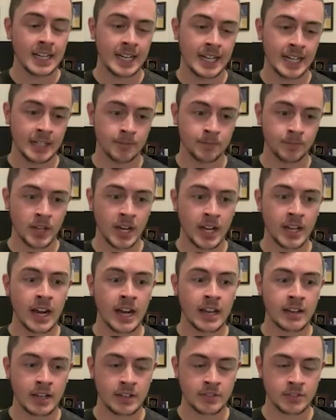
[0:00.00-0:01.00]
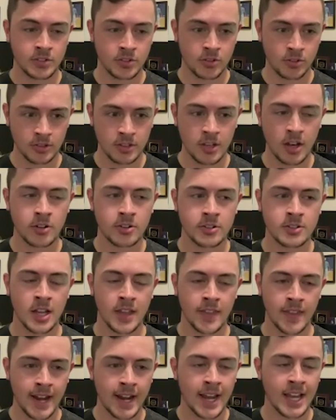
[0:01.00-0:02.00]
I certainly
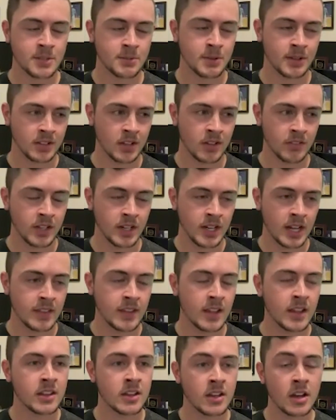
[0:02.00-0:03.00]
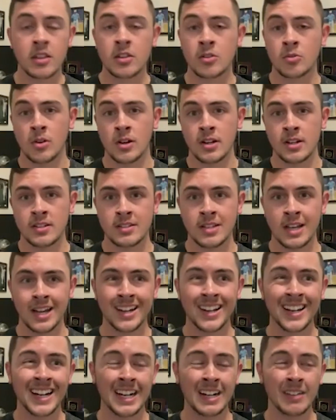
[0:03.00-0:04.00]
understand that aspect of it. And then the other one is
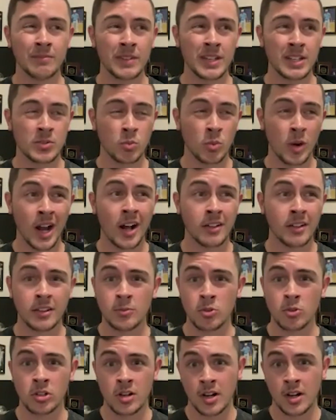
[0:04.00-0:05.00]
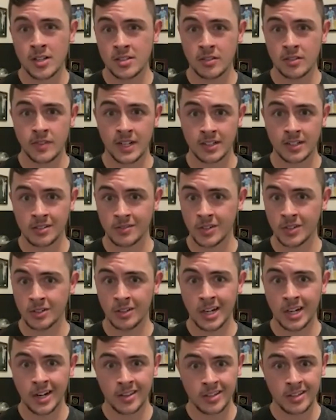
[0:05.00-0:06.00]
that it's wildly more cost effective. A
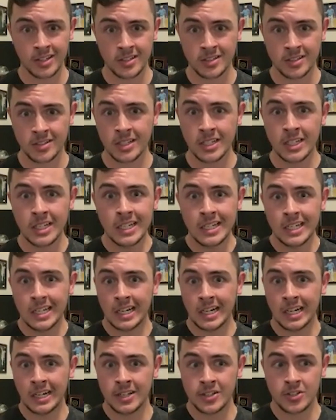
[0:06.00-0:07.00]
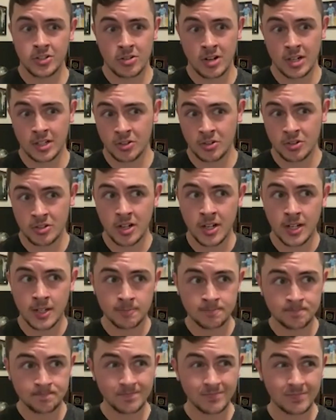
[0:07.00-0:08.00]
lot of these instructors
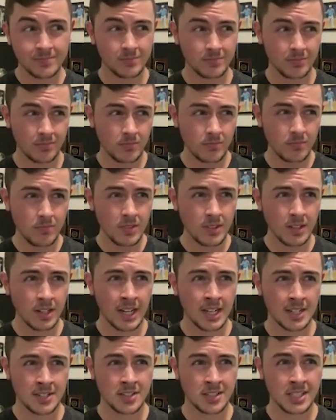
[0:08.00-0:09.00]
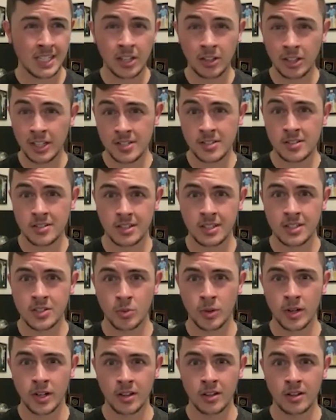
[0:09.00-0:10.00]
on Skillist is
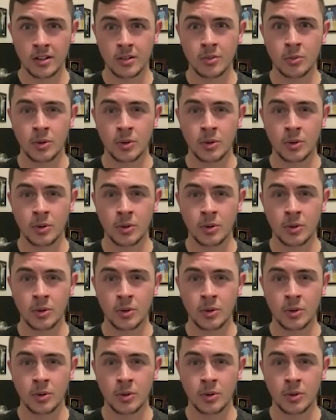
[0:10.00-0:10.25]
one of the